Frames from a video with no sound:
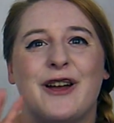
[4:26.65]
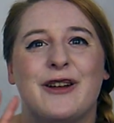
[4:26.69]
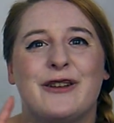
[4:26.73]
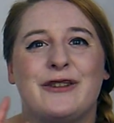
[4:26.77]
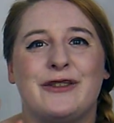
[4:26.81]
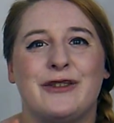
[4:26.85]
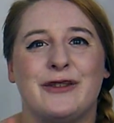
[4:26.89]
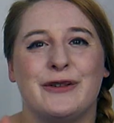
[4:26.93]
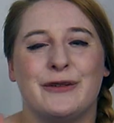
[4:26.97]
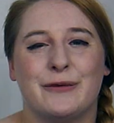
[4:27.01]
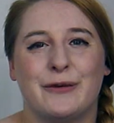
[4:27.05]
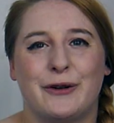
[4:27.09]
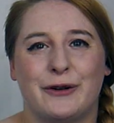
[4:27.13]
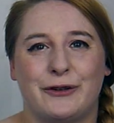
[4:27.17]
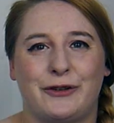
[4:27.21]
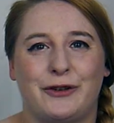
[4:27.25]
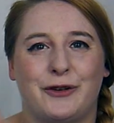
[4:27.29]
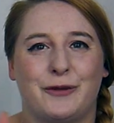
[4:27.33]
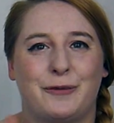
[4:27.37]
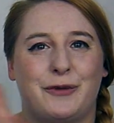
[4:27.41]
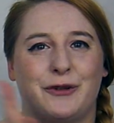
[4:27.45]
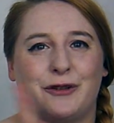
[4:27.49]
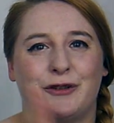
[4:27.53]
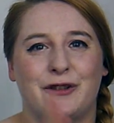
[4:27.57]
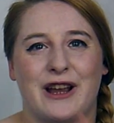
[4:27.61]
to watch the
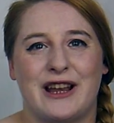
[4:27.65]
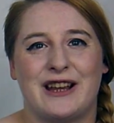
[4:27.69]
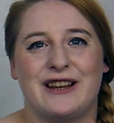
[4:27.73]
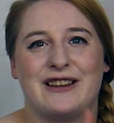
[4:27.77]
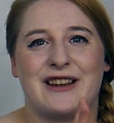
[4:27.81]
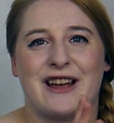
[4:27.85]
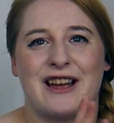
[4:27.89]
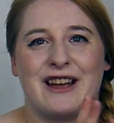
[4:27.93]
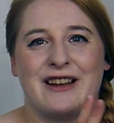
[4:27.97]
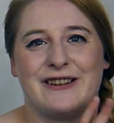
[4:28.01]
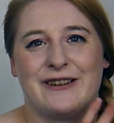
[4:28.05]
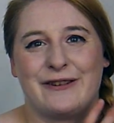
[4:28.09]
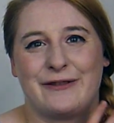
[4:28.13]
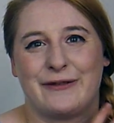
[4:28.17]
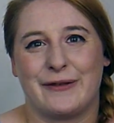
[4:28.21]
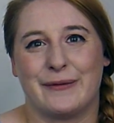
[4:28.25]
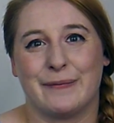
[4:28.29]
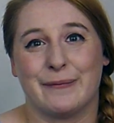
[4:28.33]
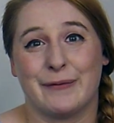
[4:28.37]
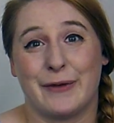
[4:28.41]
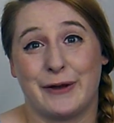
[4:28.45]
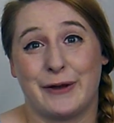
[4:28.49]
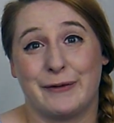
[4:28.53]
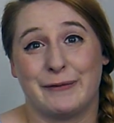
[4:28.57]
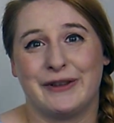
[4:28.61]
parade at different
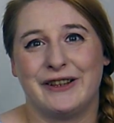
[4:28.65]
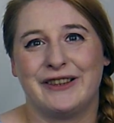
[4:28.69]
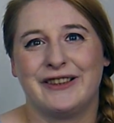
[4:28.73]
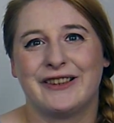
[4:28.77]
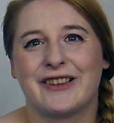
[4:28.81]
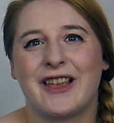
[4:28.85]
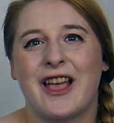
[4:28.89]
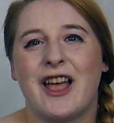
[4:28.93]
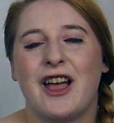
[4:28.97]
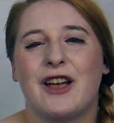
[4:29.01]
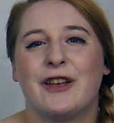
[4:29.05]
moments.